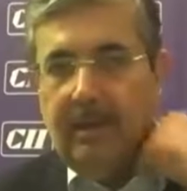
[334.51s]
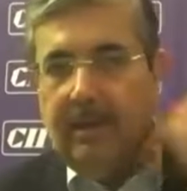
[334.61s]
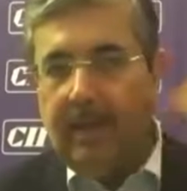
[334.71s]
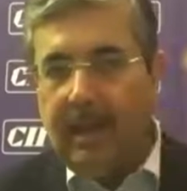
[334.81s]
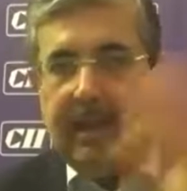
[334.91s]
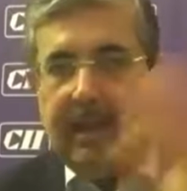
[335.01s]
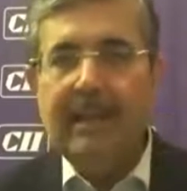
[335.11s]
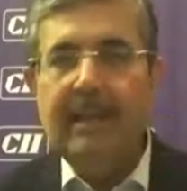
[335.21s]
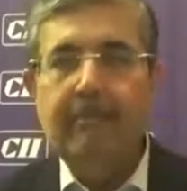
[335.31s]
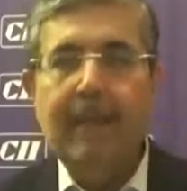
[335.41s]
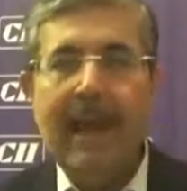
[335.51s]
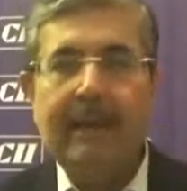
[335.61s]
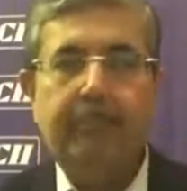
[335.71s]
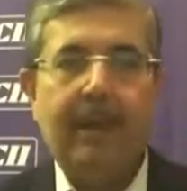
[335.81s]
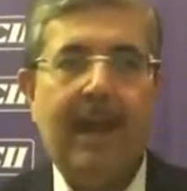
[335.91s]
getting back private
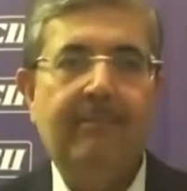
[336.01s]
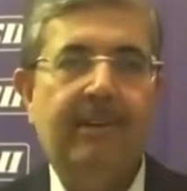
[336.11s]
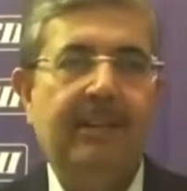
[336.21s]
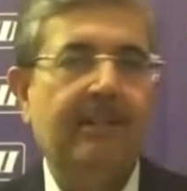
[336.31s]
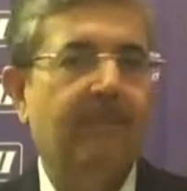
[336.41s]
investment